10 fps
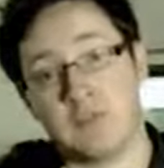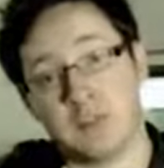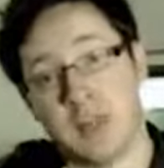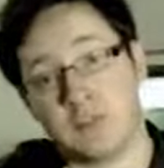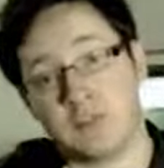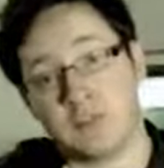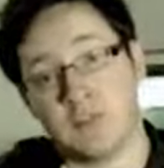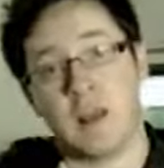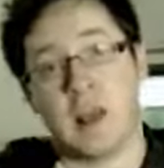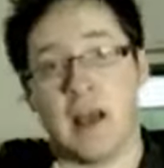child
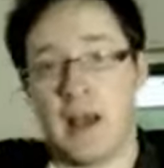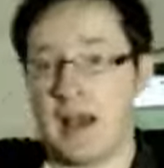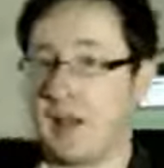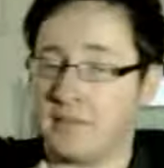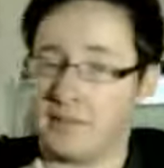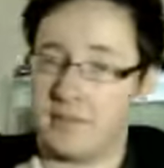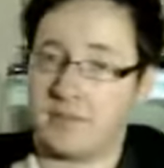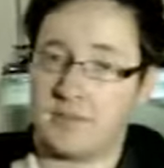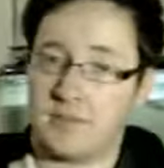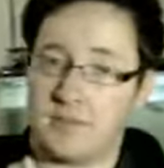section.
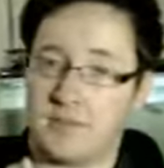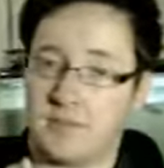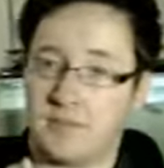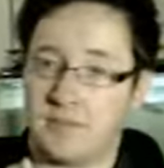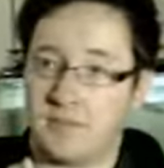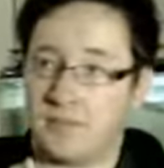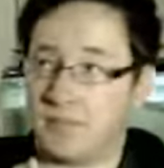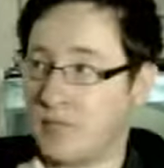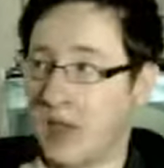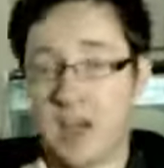And
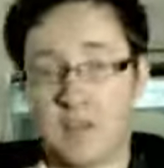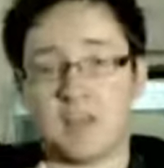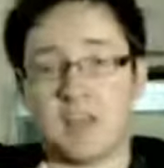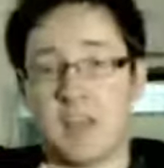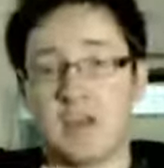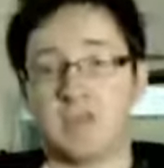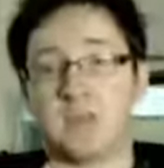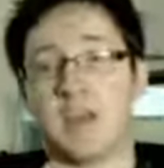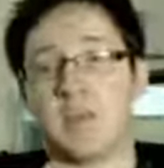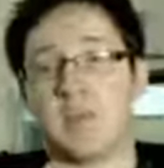I have to
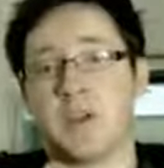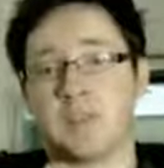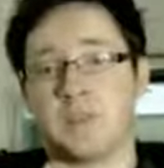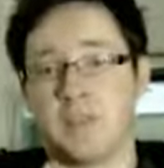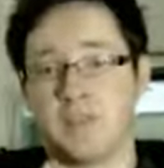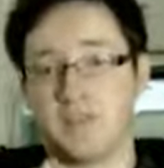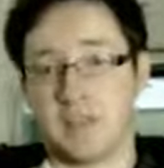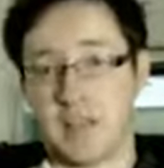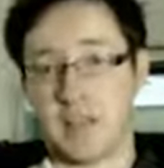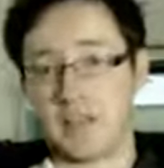say, I was pretty impressed with
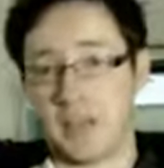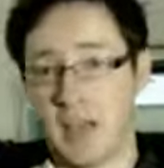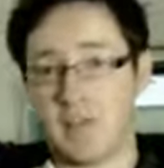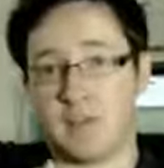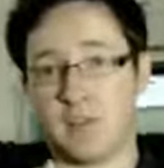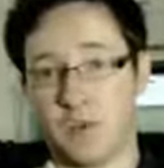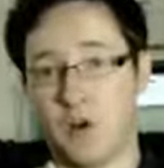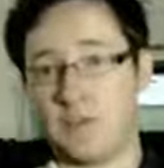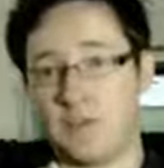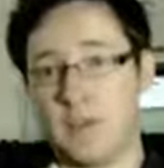the selection they had. They have
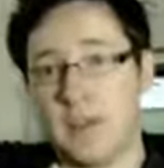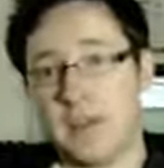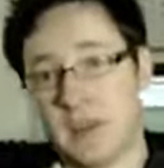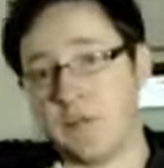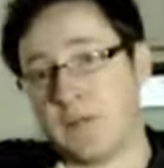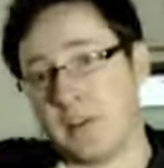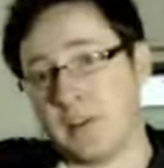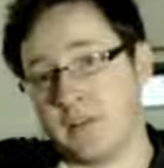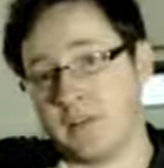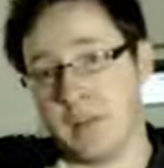a lot of
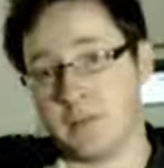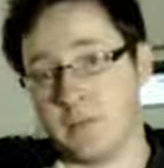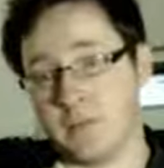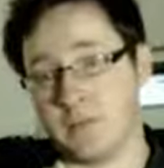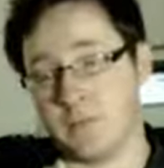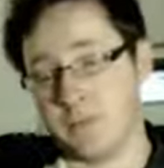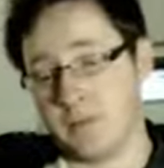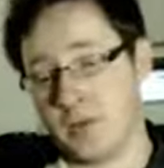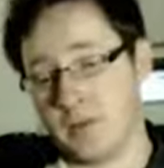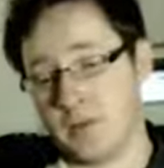kid-friendly and
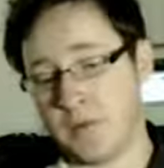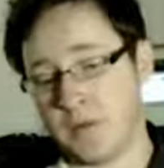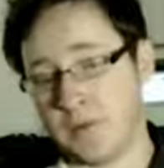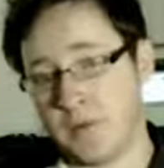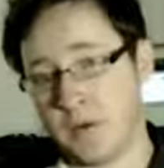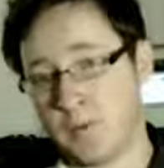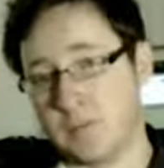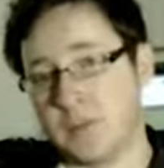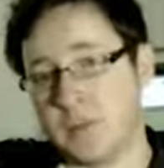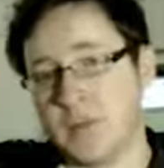family-friendly uh,
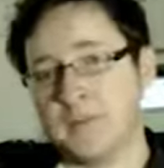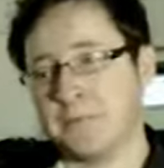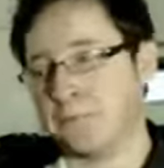films,